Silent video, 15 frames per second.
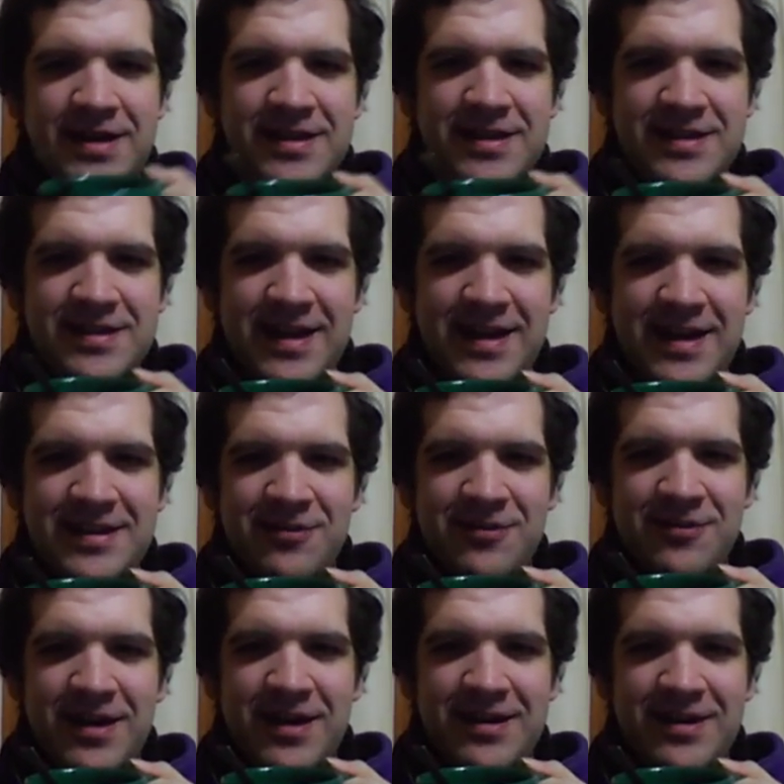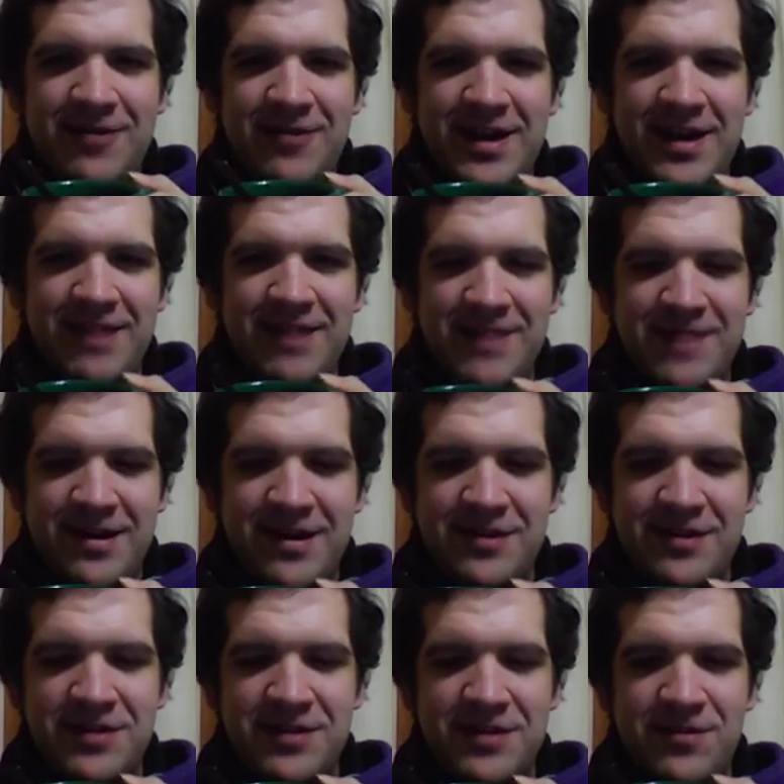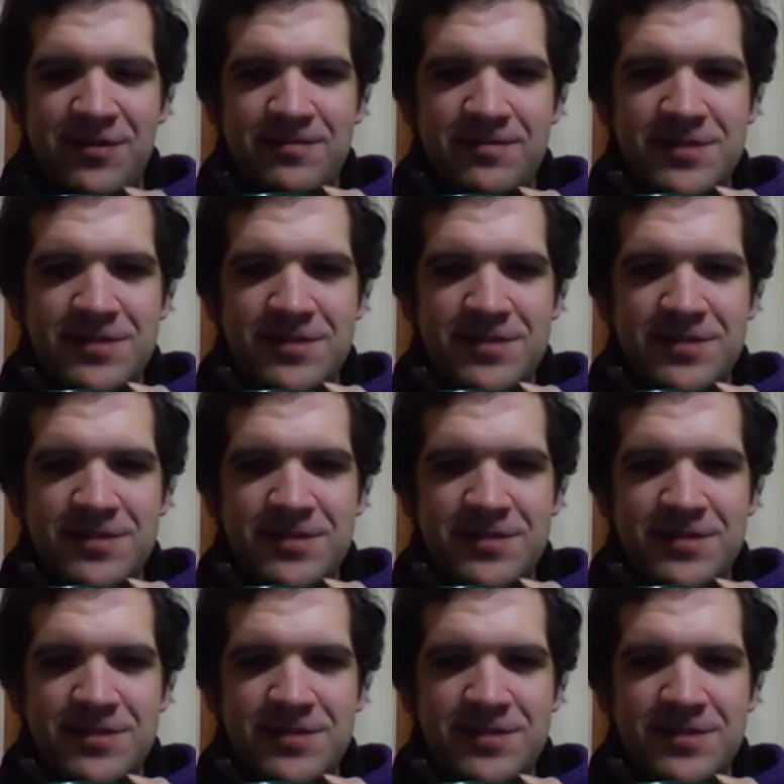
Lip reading: Slides in quietly while I get in my car to drive home.